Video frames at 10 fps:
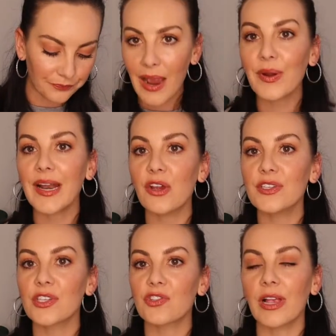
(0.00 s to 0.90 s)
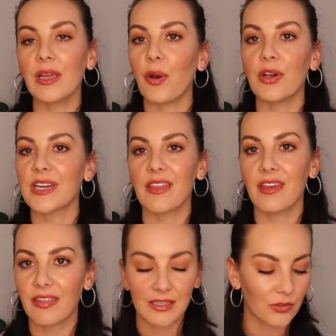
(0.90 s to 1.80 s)
And we're now using Australia Post. I
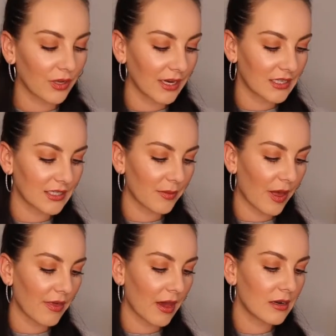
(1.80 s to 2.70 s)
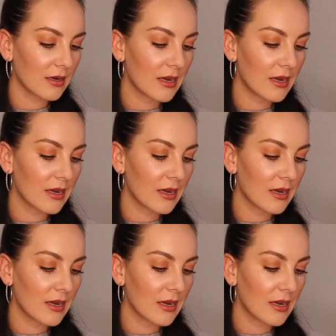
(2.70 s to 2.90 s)
think that's all I can say about that.